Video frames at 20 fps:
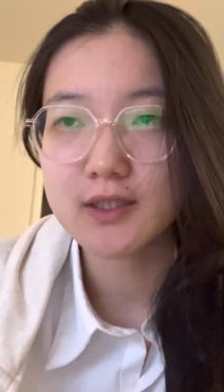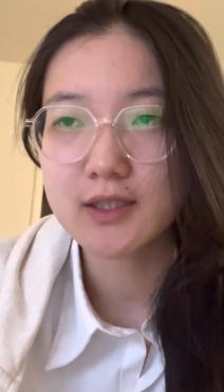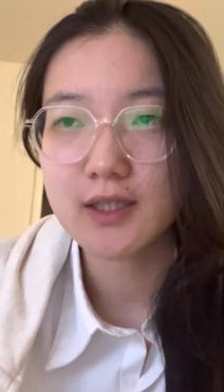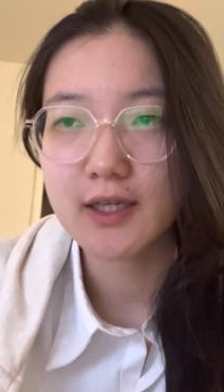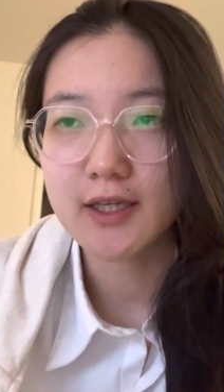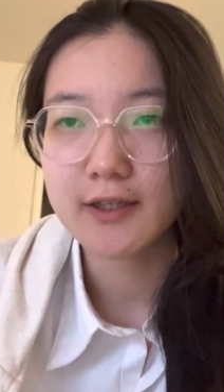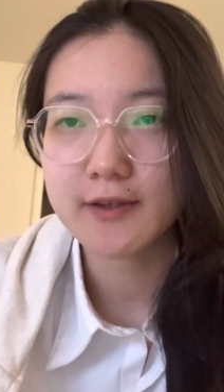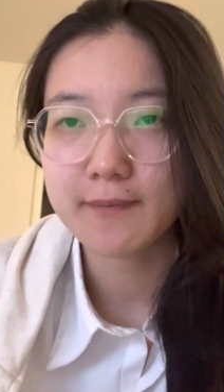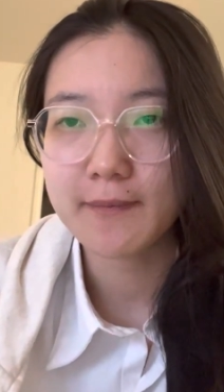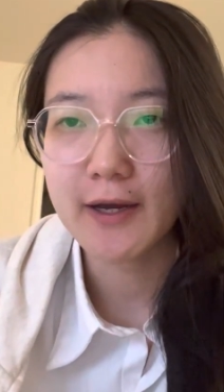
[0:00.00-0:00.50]
the
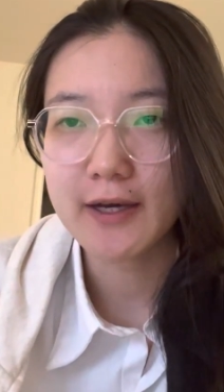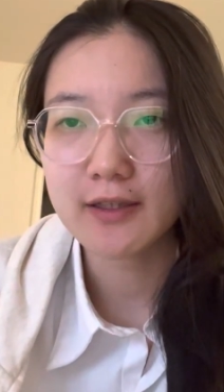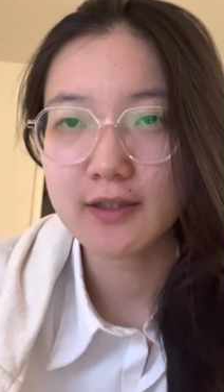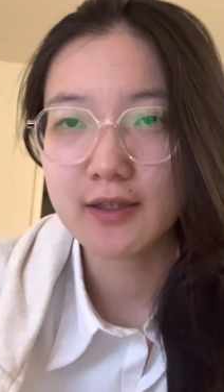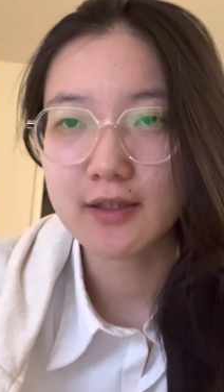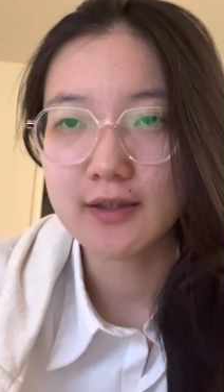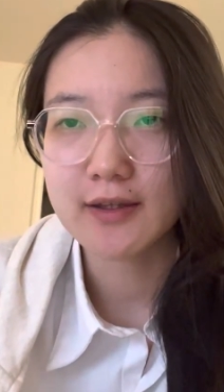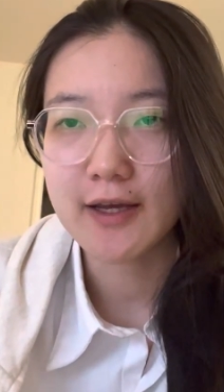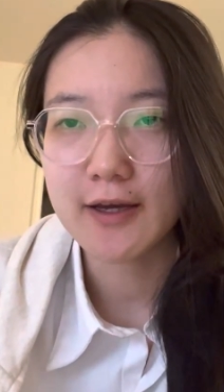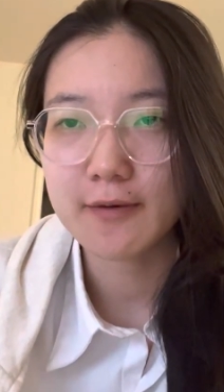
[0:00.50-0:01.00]

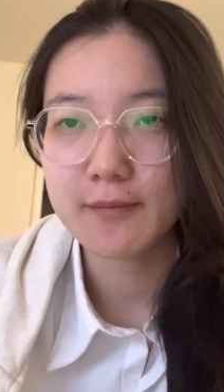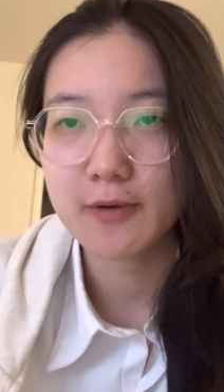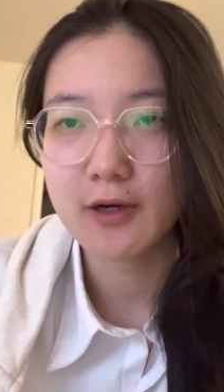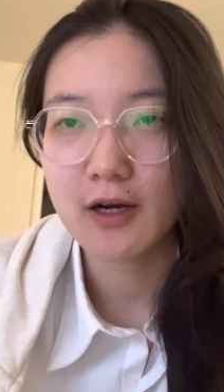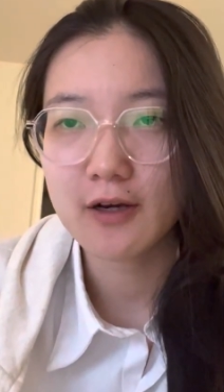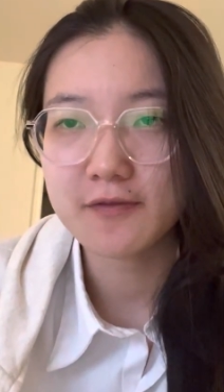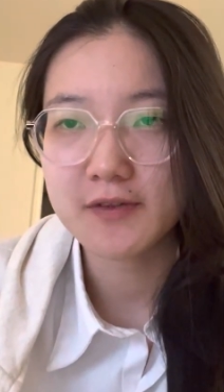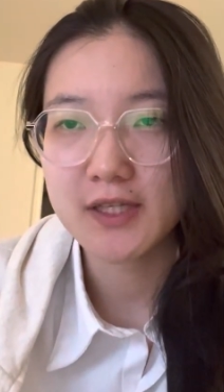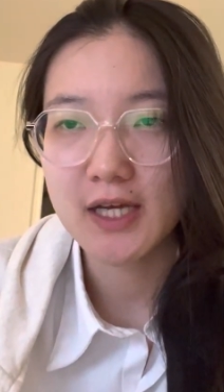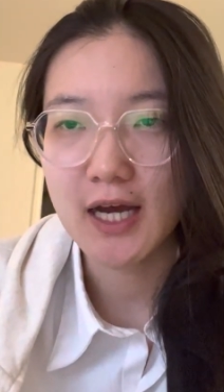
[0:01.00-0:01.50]
expected number
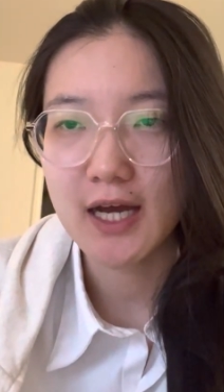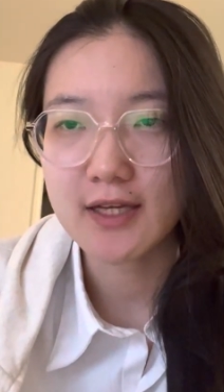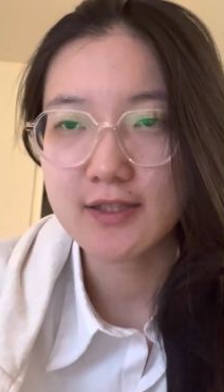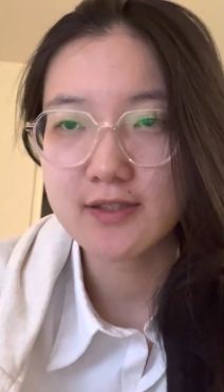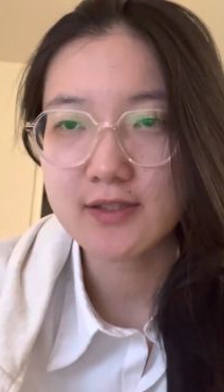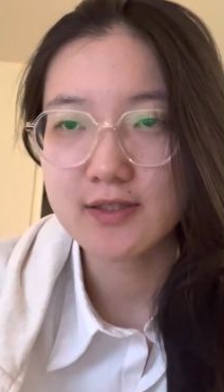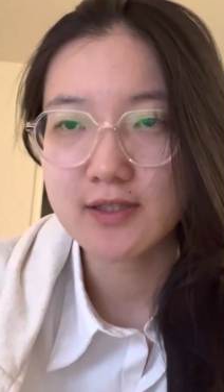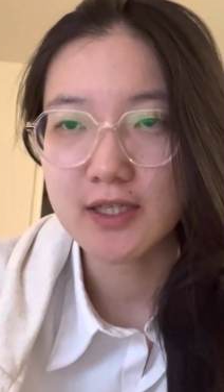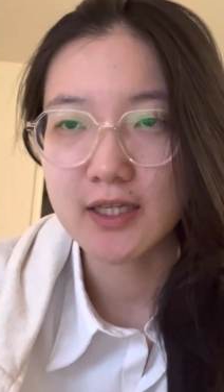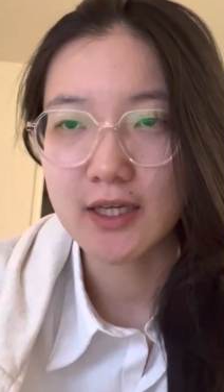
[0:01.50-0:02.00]
of
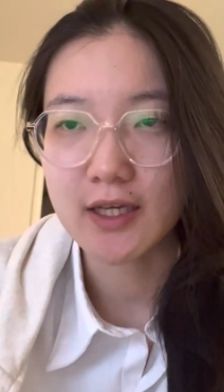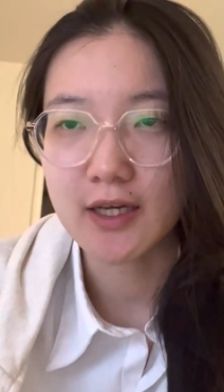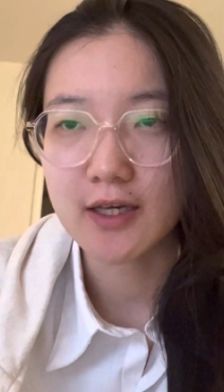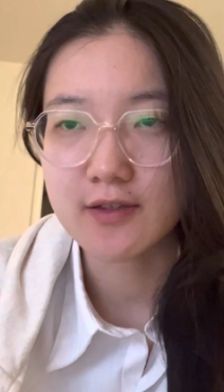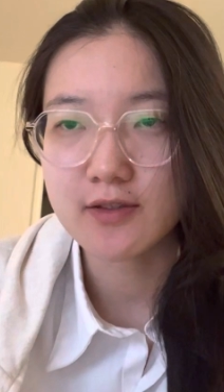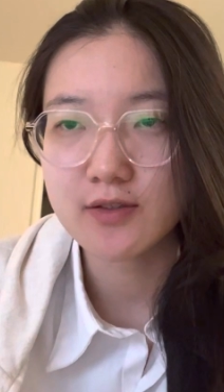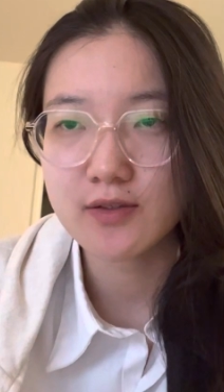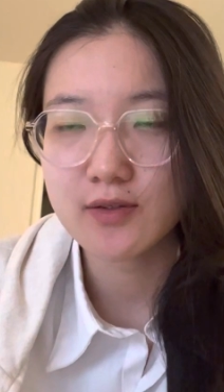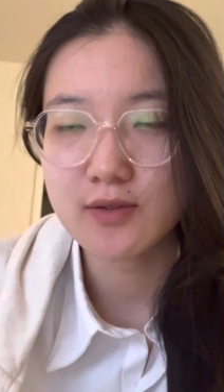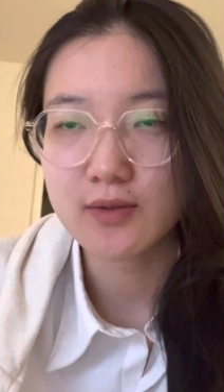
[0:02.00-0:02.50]
tests in
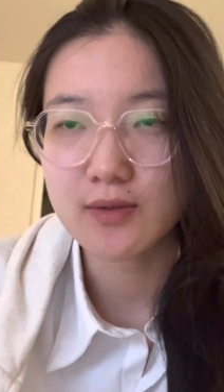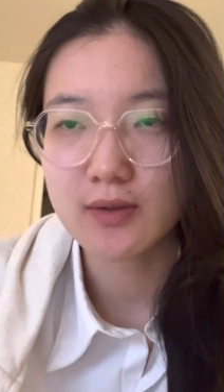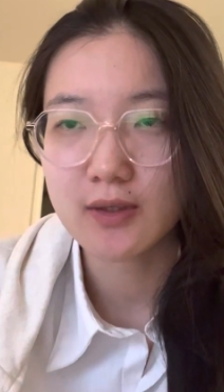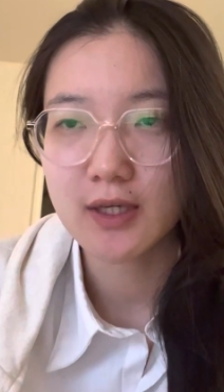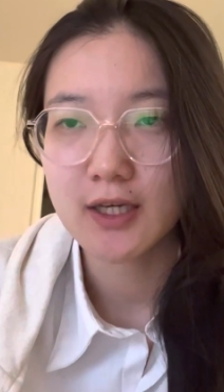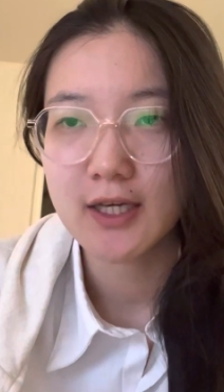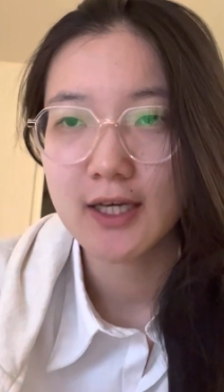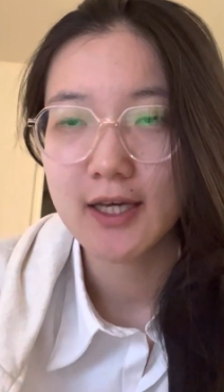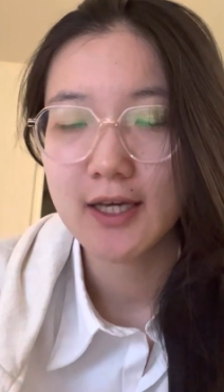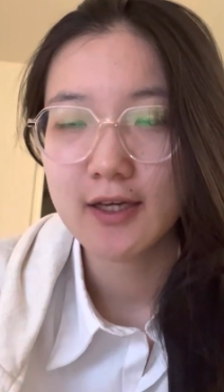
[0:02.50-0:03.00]
case 2
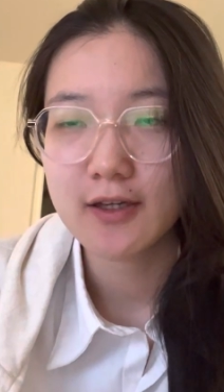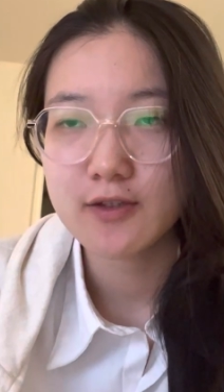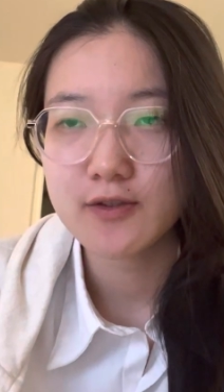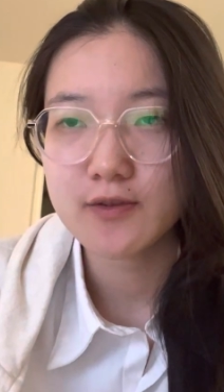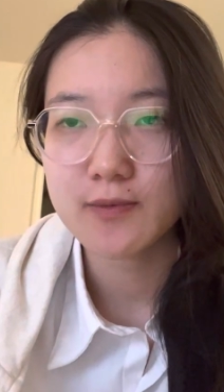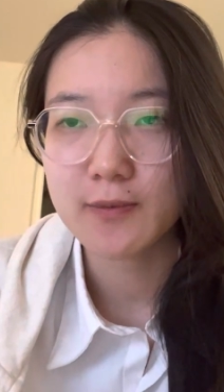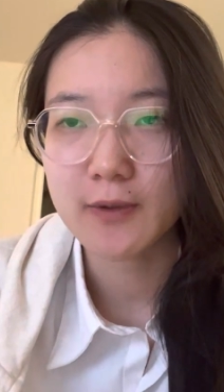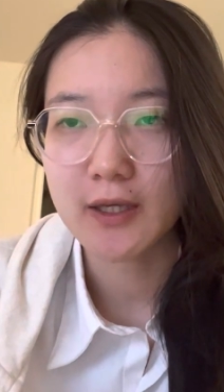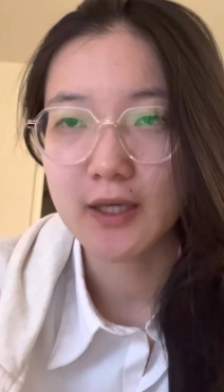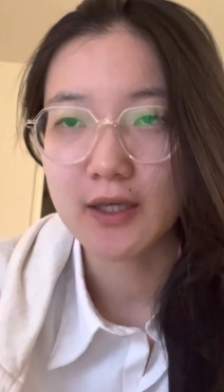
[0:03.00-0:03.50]

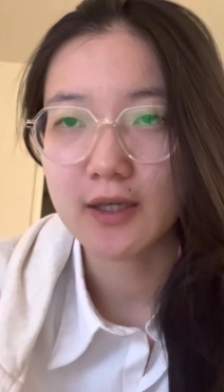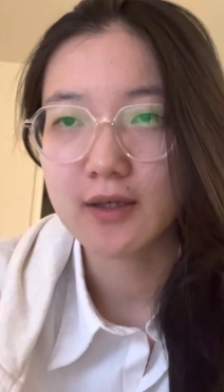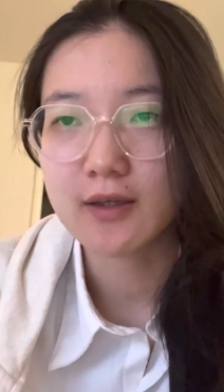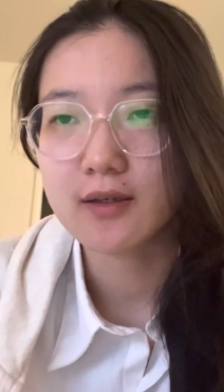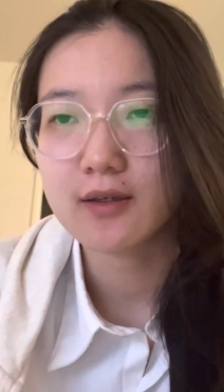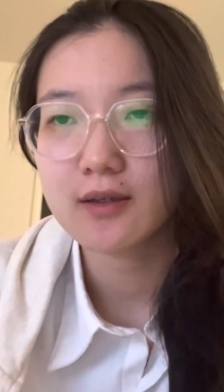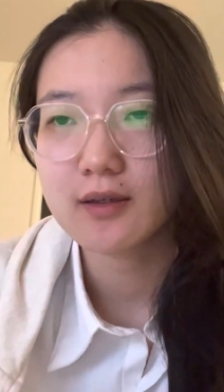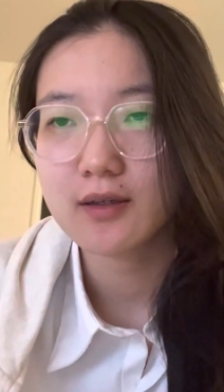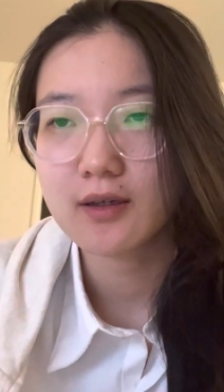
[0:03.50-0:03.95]
should be